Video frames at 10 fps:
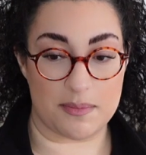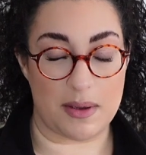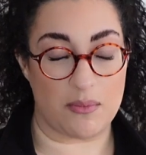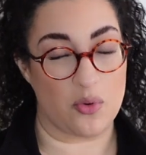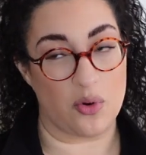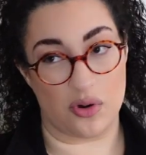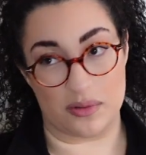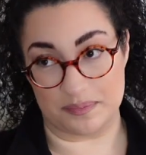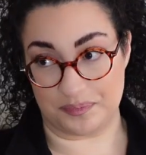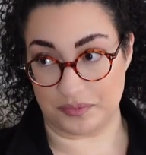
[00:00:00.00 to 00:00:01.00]
a bit
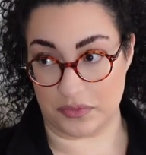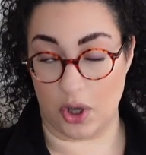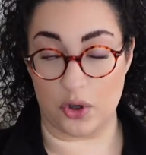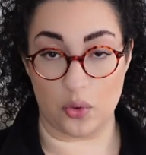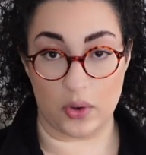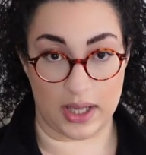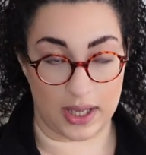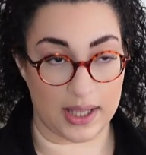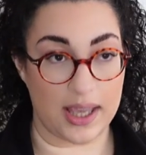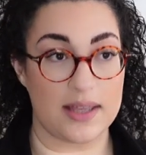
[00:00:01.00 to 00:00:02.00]
more
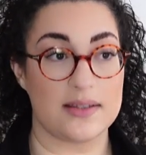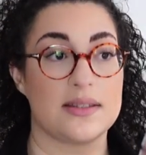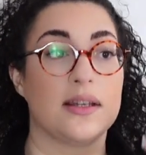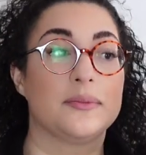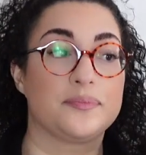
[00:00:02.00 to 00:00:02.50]
annoying is